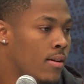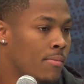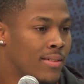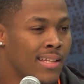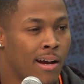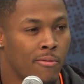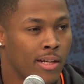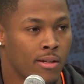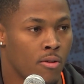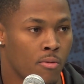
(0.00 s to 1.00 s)
It's not
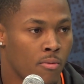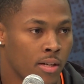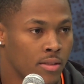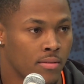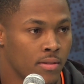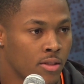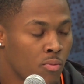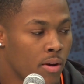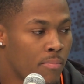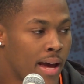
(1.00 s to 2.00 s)
really just
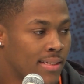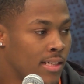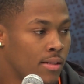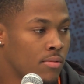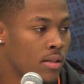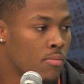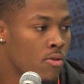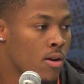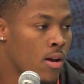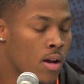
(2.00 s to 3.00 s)
one back teams
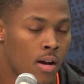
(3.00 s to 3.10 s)
anymore.